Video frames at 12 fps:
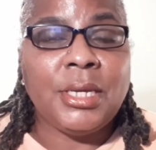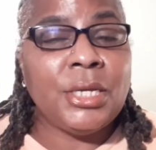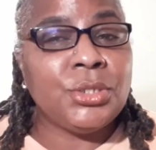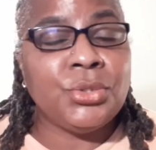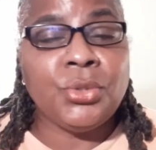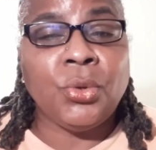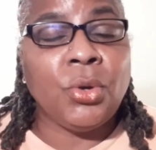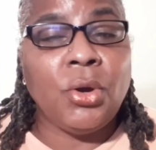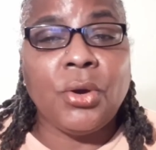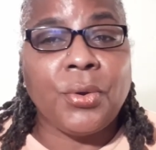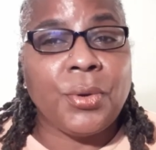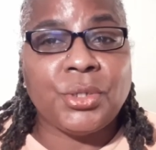is no
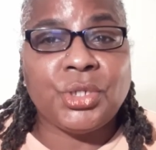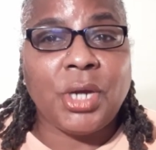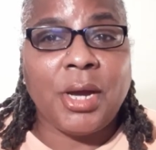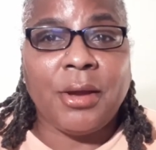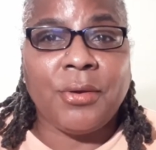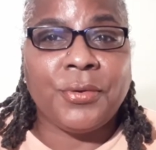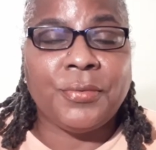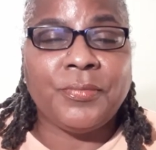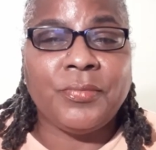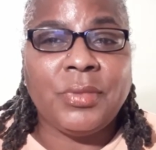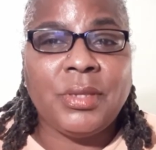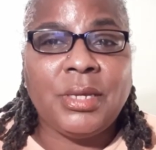longer a child.
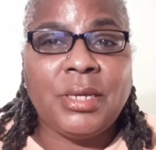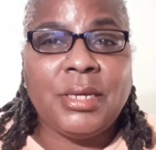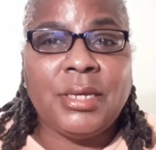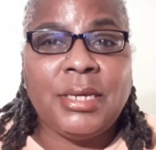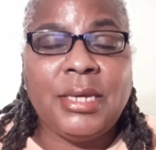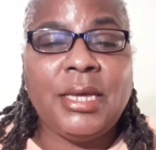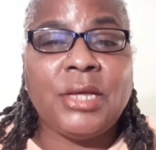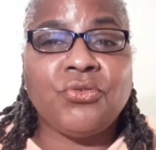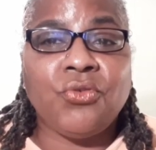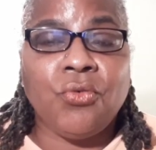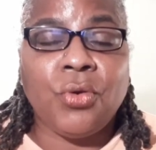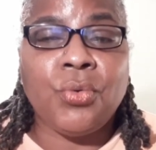He
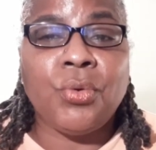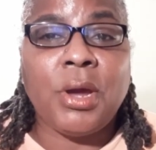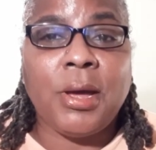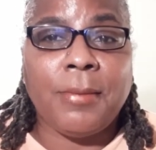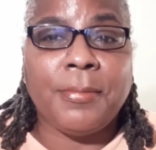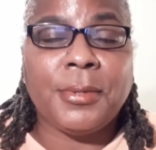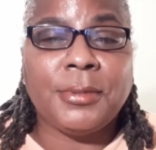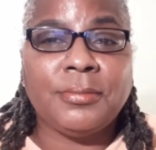has grown up